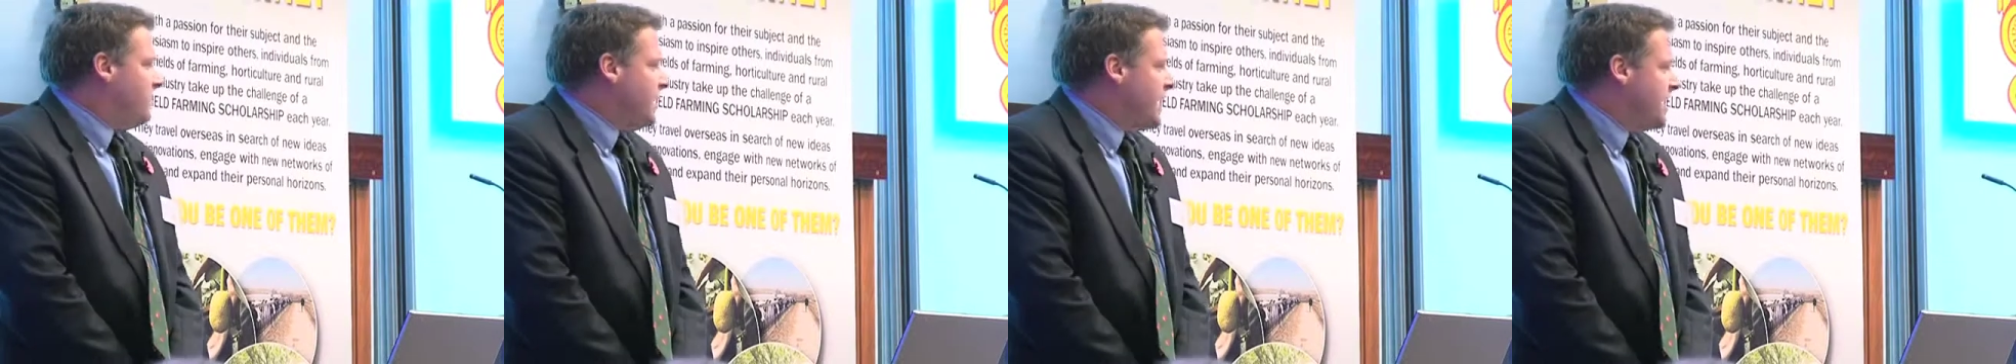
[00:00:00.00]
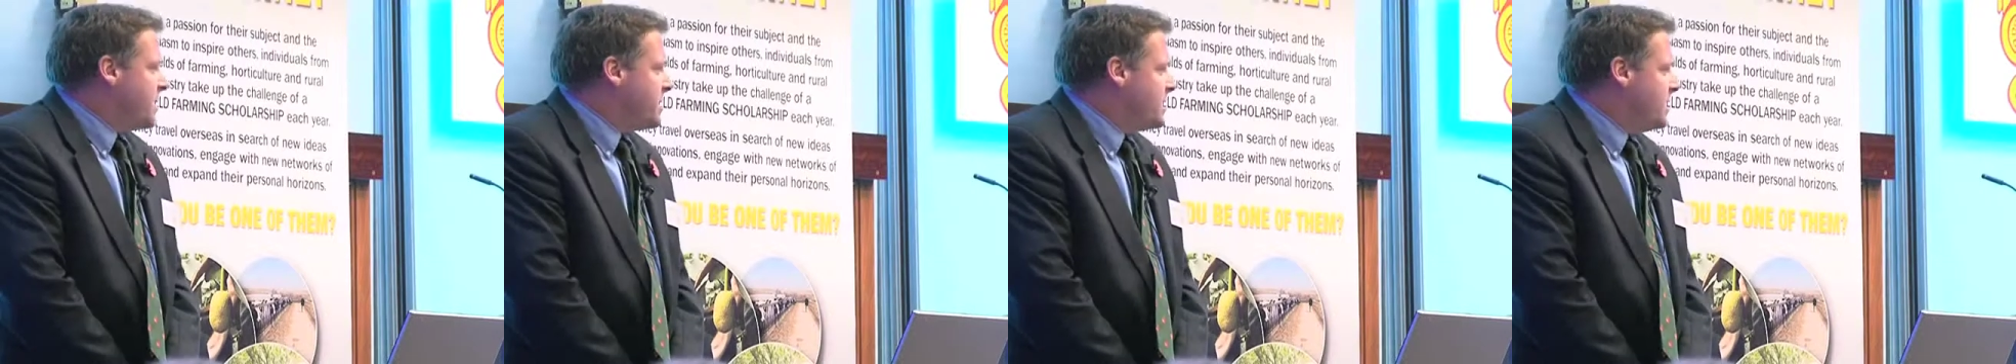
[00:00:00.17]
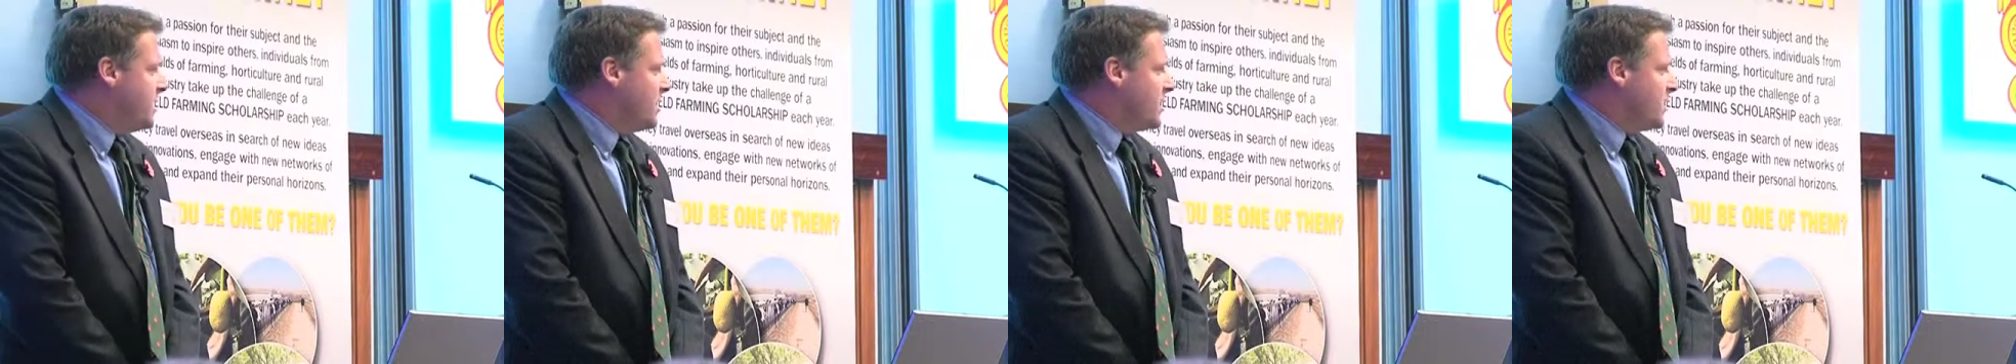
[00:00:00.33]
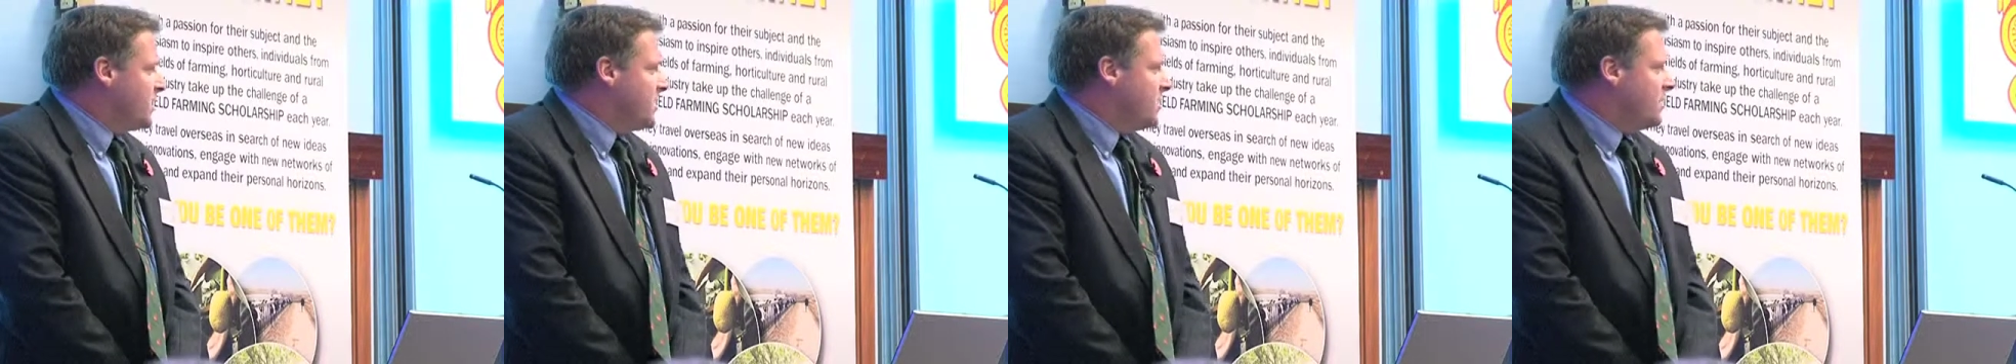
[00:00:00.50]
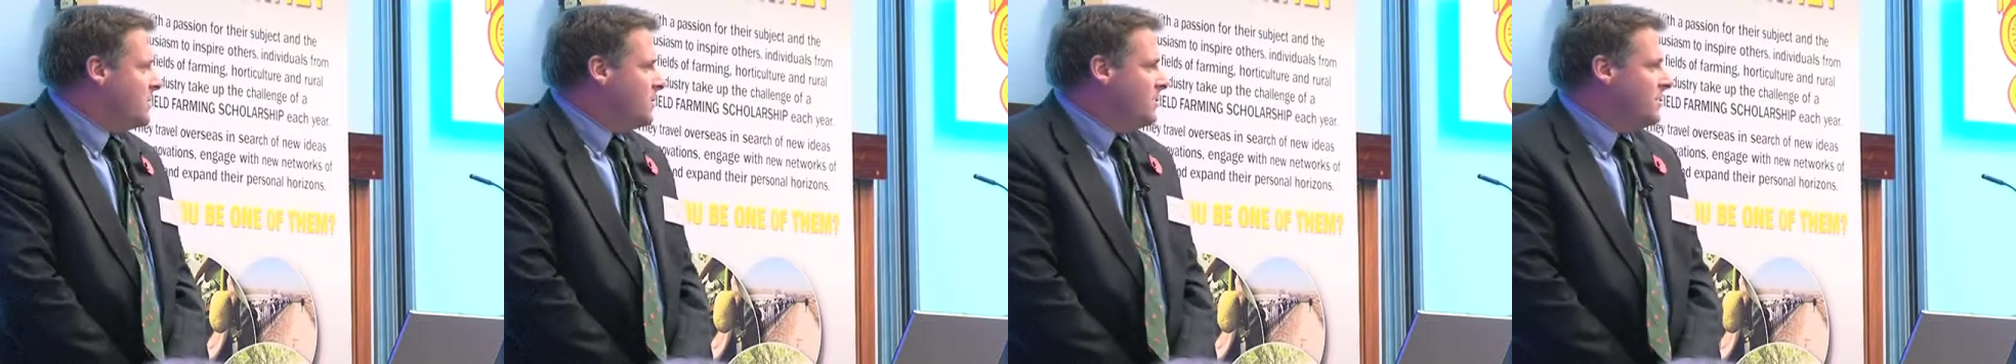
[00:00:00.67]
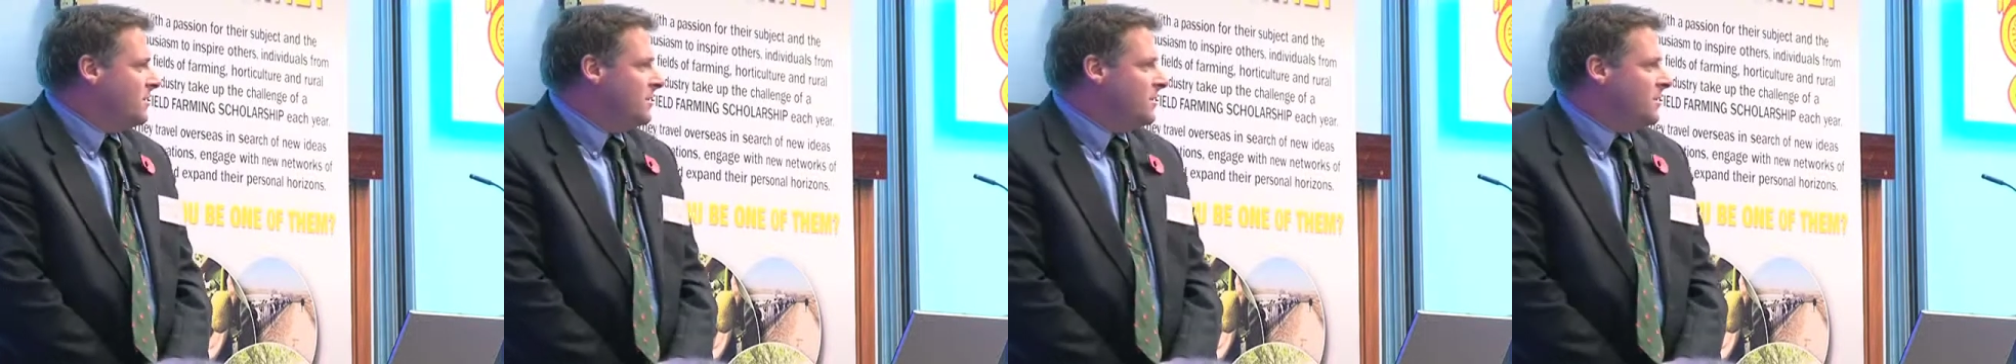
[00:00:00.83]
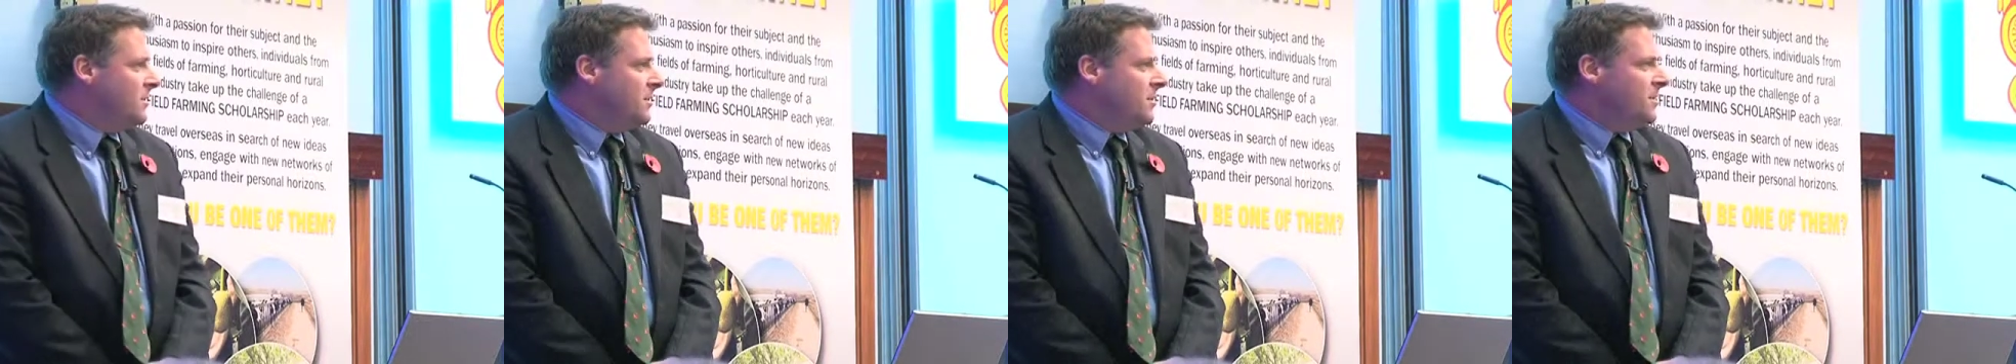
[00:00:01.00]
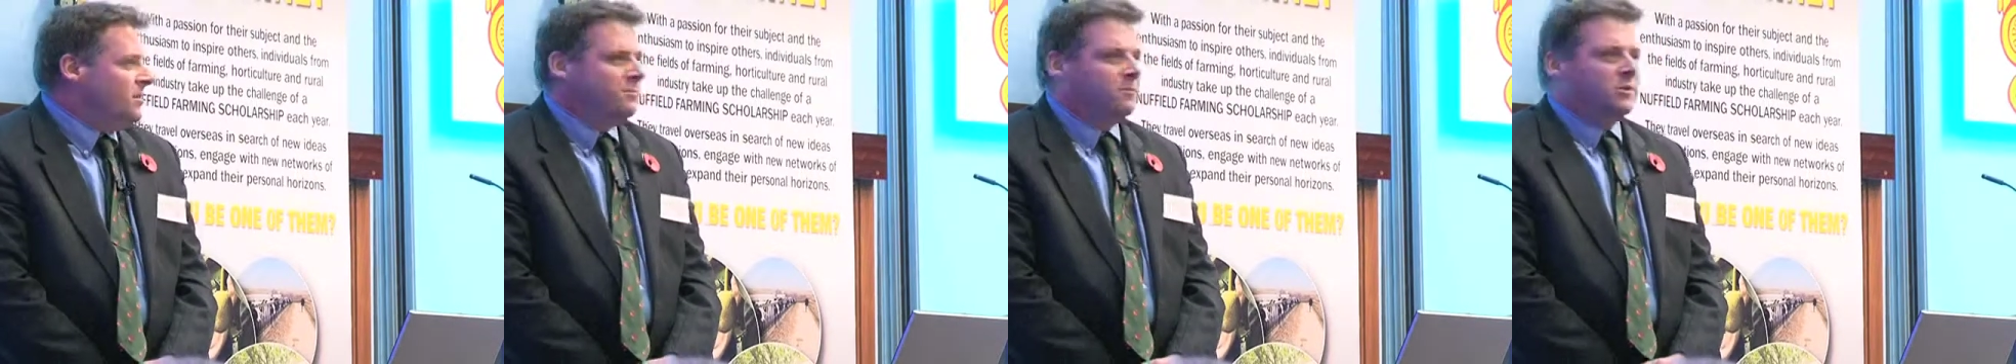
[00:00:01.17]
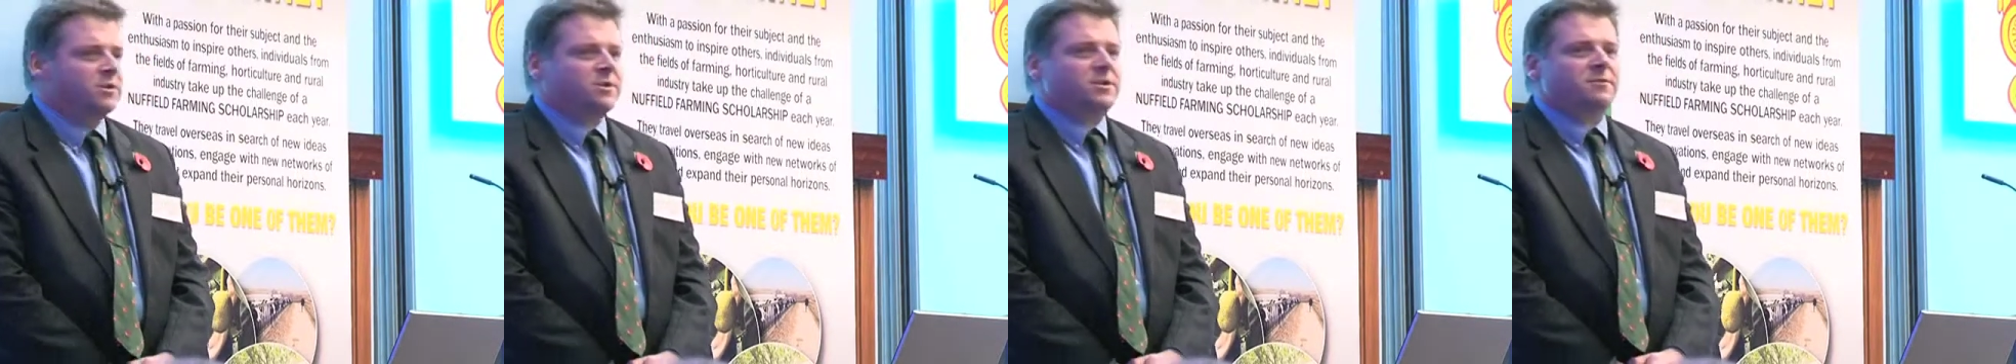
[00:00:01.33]
plastic,
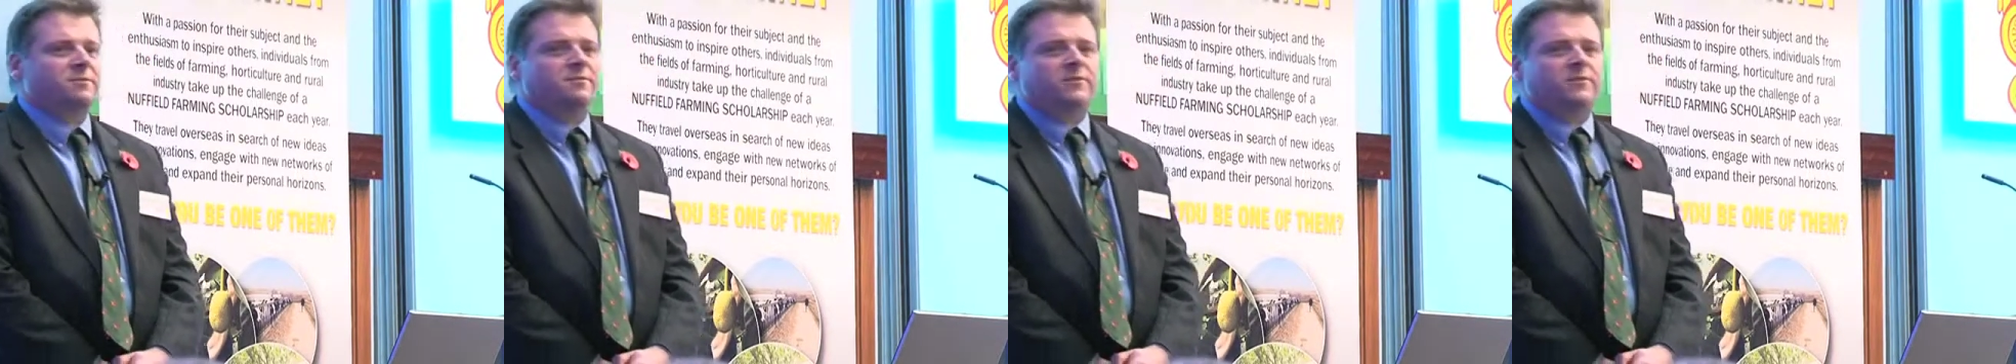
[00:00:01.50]
the most